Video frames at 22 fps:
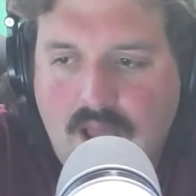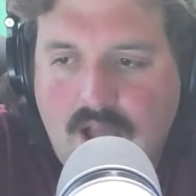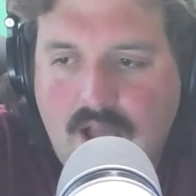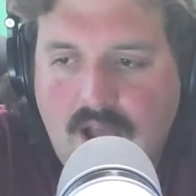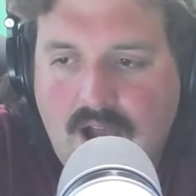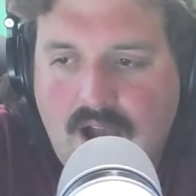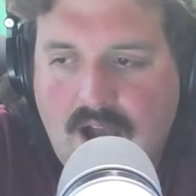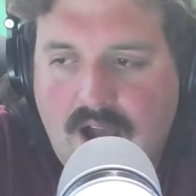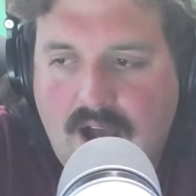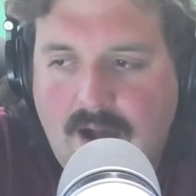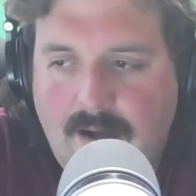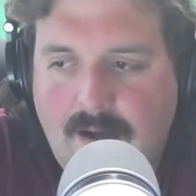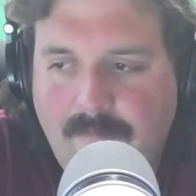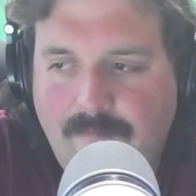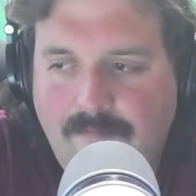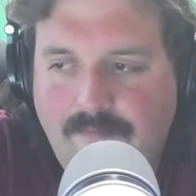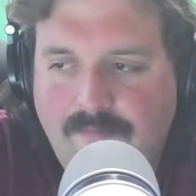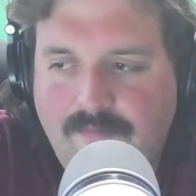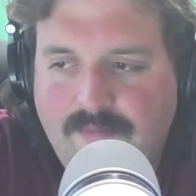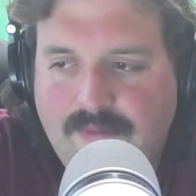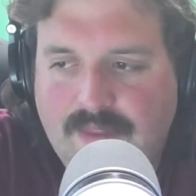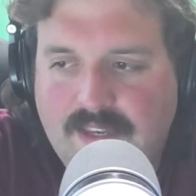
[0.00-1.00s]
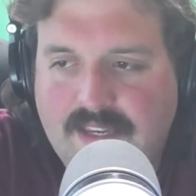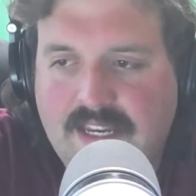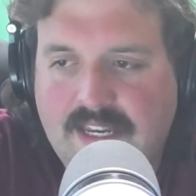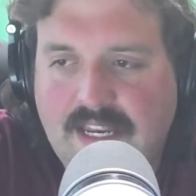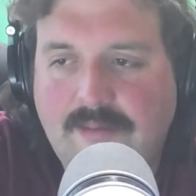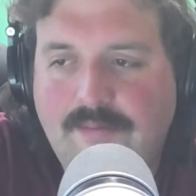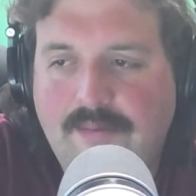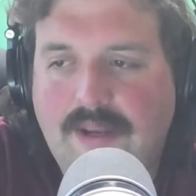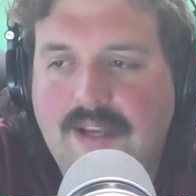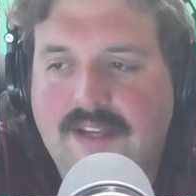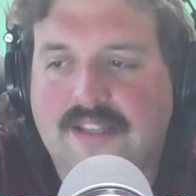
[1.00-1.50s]
The
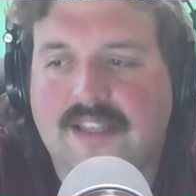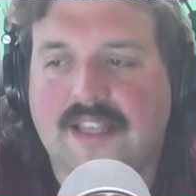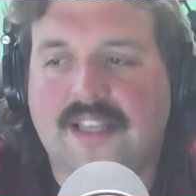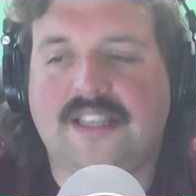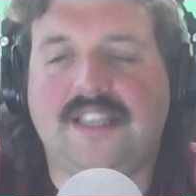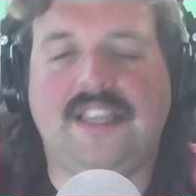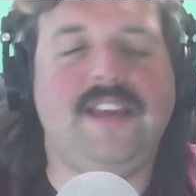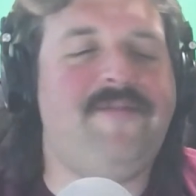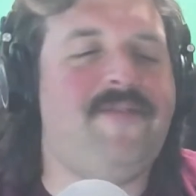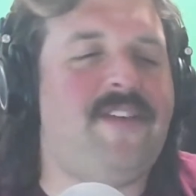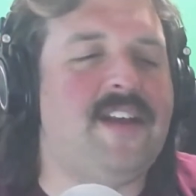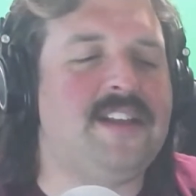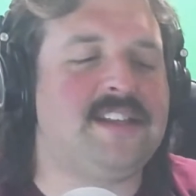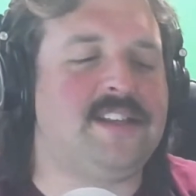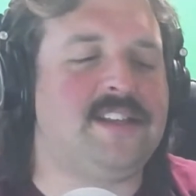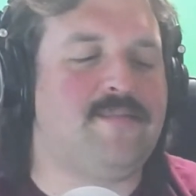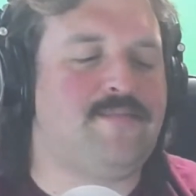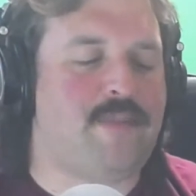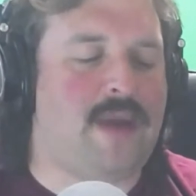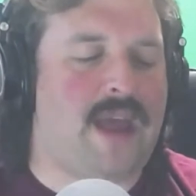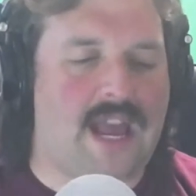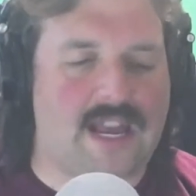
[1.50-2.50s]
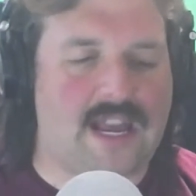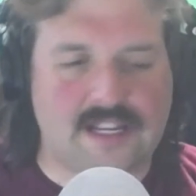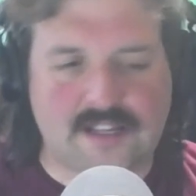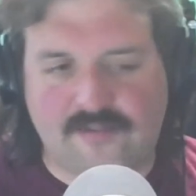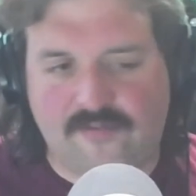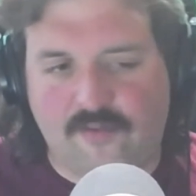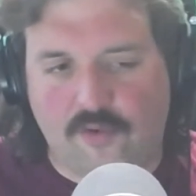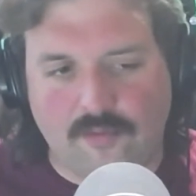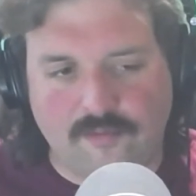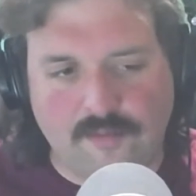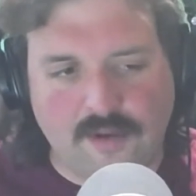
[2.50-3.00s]
DBs, the defensive backs
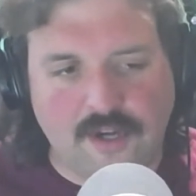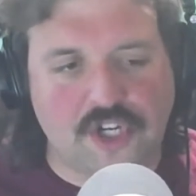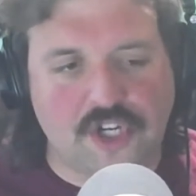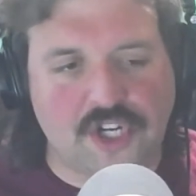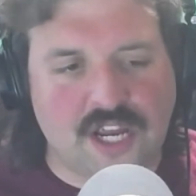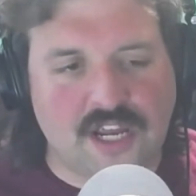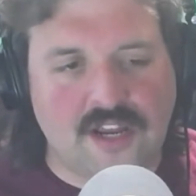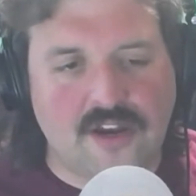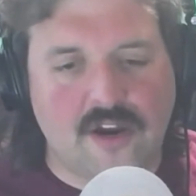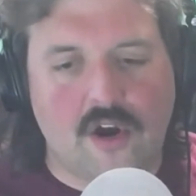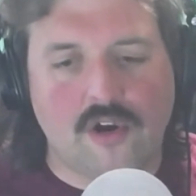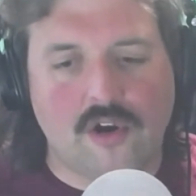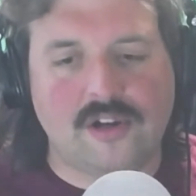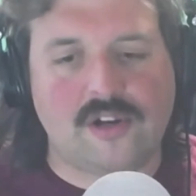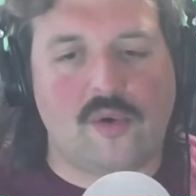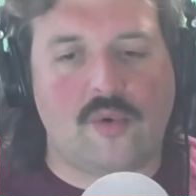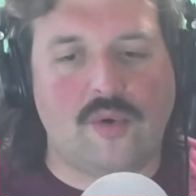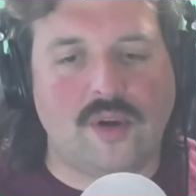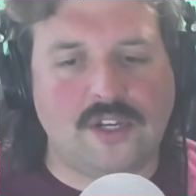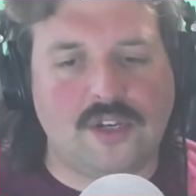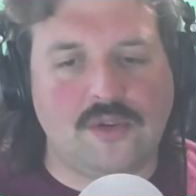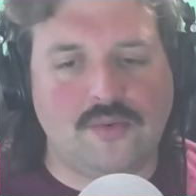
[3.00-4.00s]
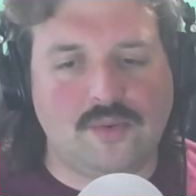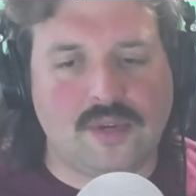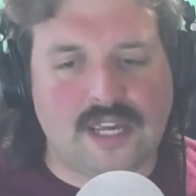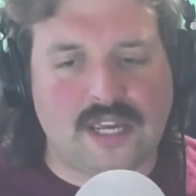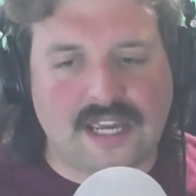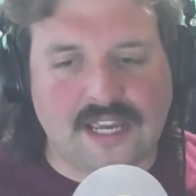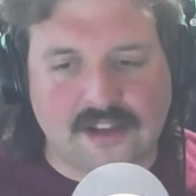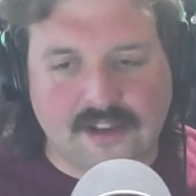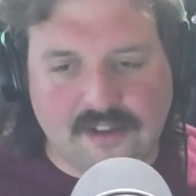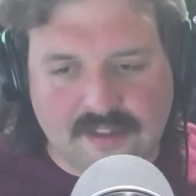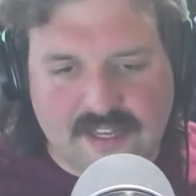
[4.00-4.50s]
for Michigan are going to
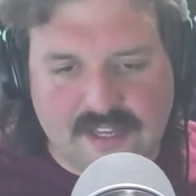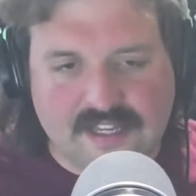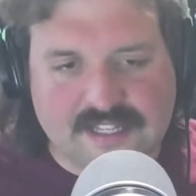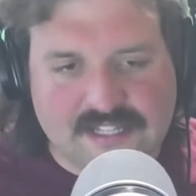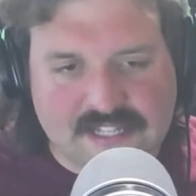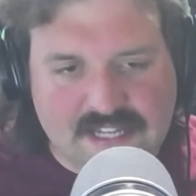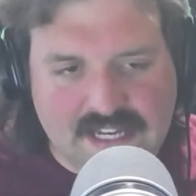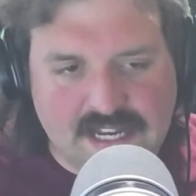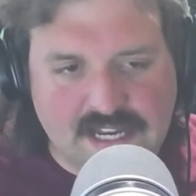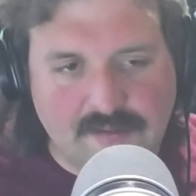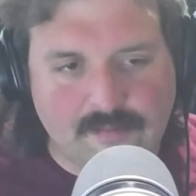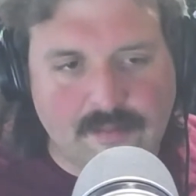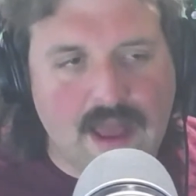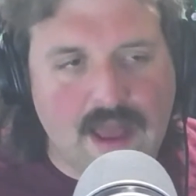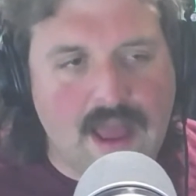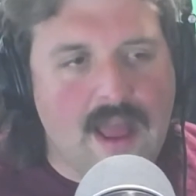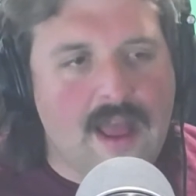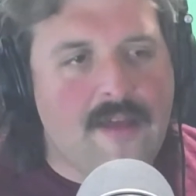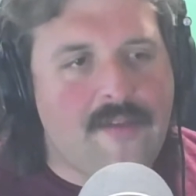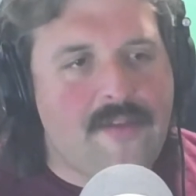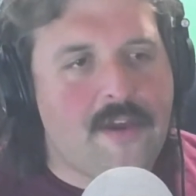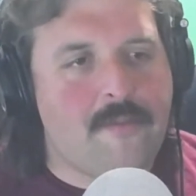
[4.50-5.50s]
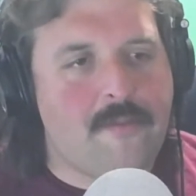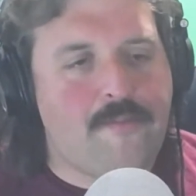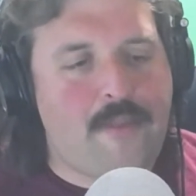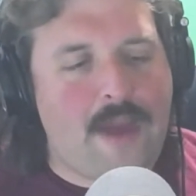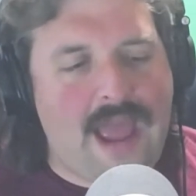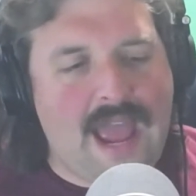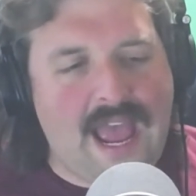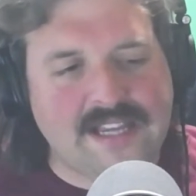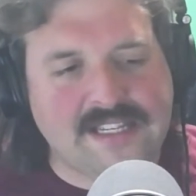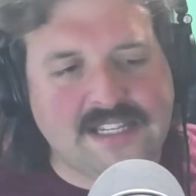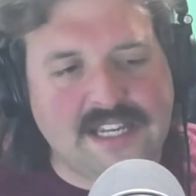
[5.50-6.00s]
kill this team. Their
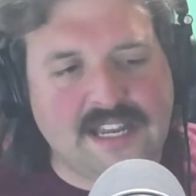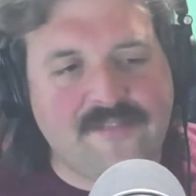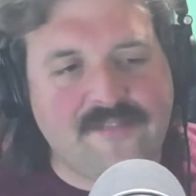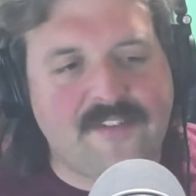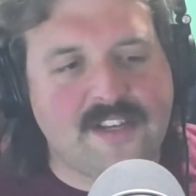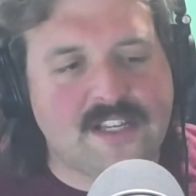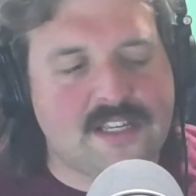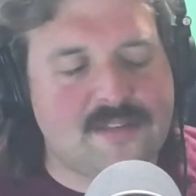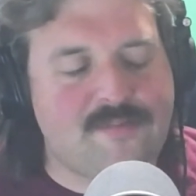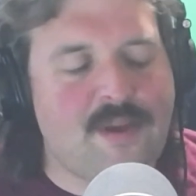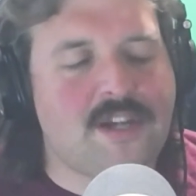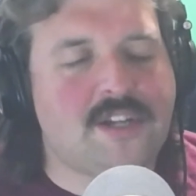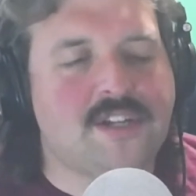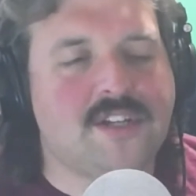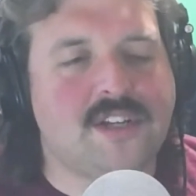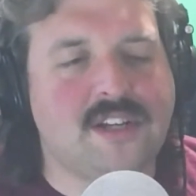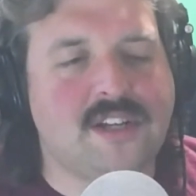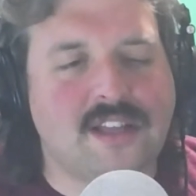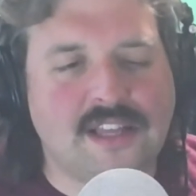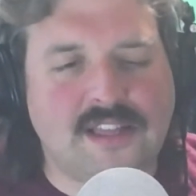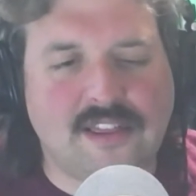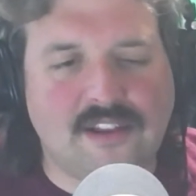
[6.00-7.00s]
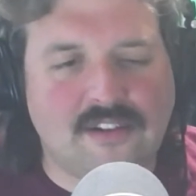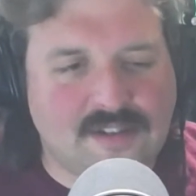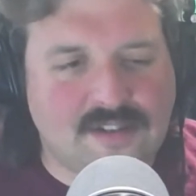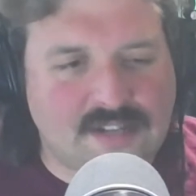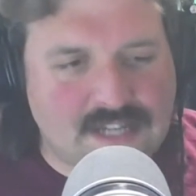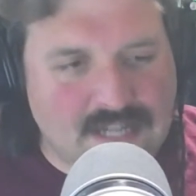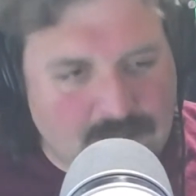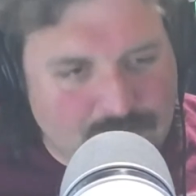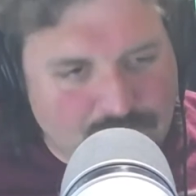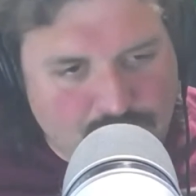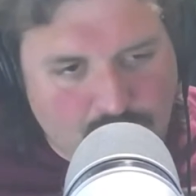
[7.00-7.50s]
pass defense, especially like their
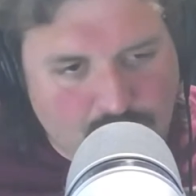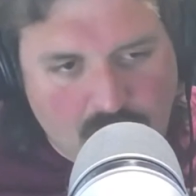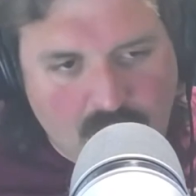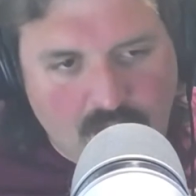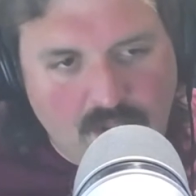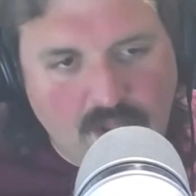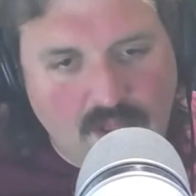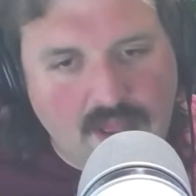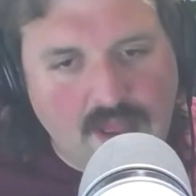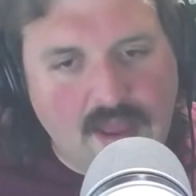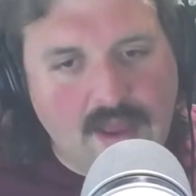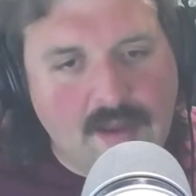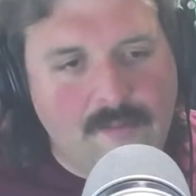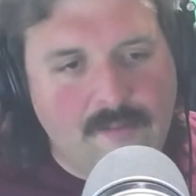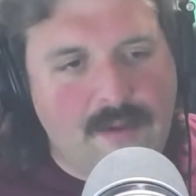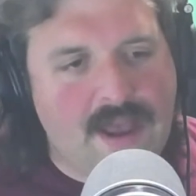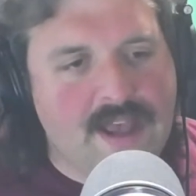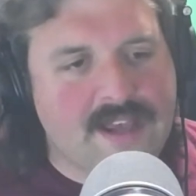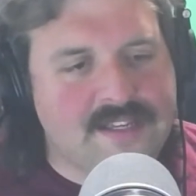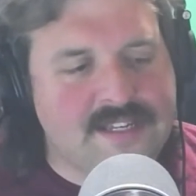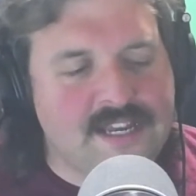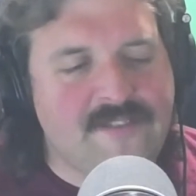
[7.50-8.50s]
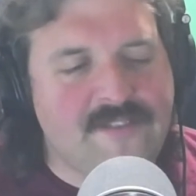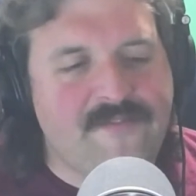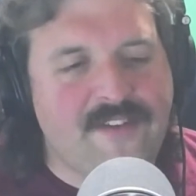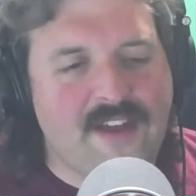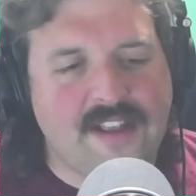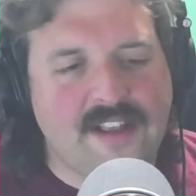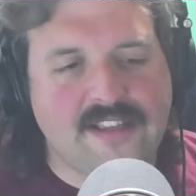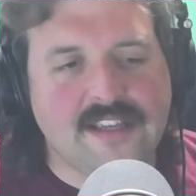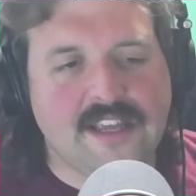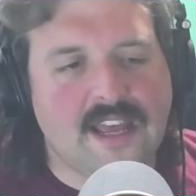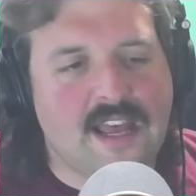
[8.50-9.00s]
deep ball pass
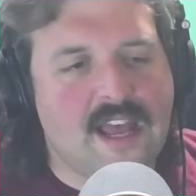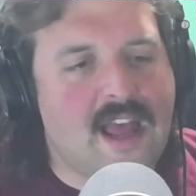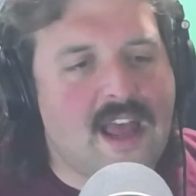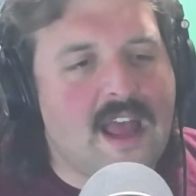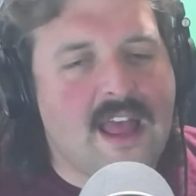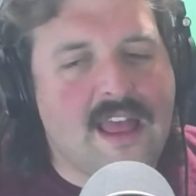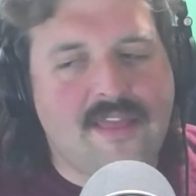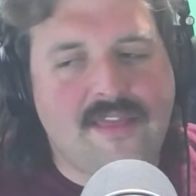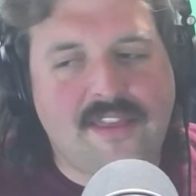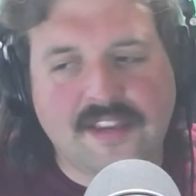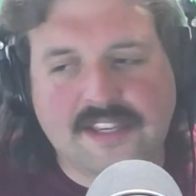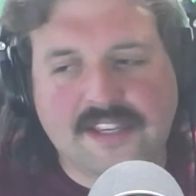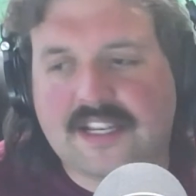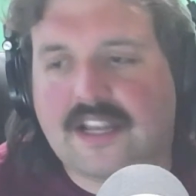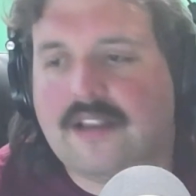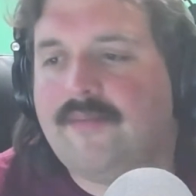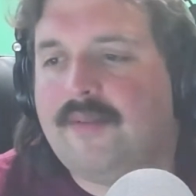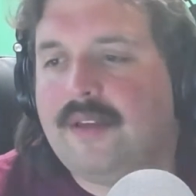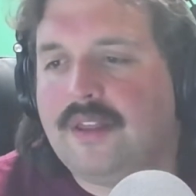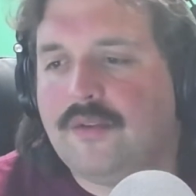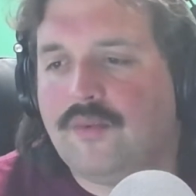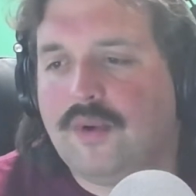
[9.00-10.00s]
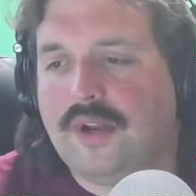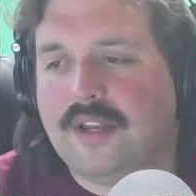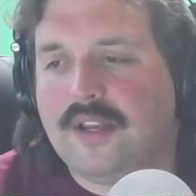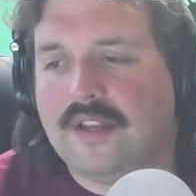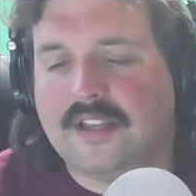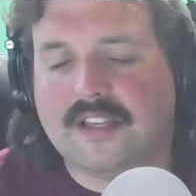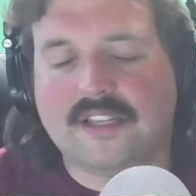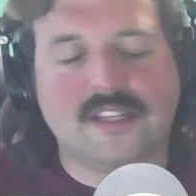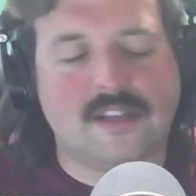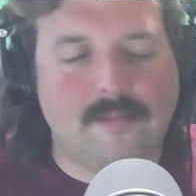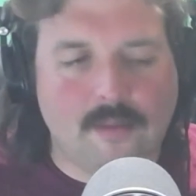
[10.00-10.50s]
defense, this is going
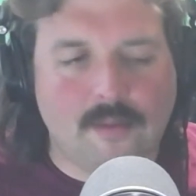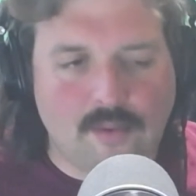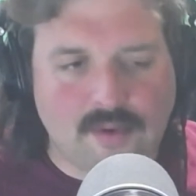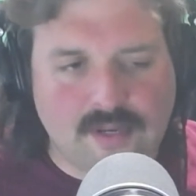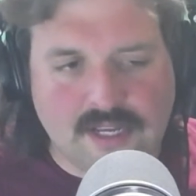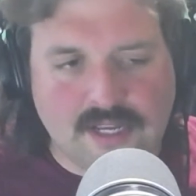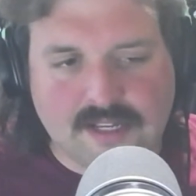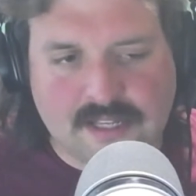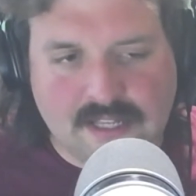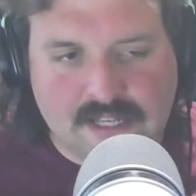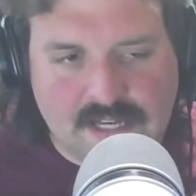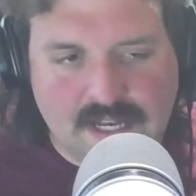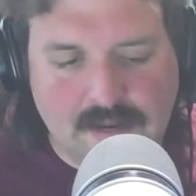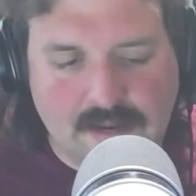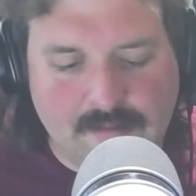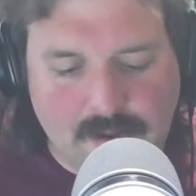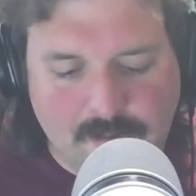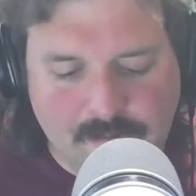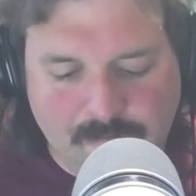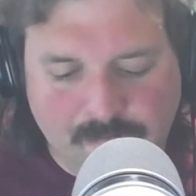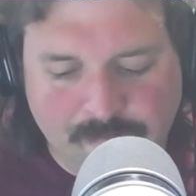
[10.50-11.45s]
to be what does the team in.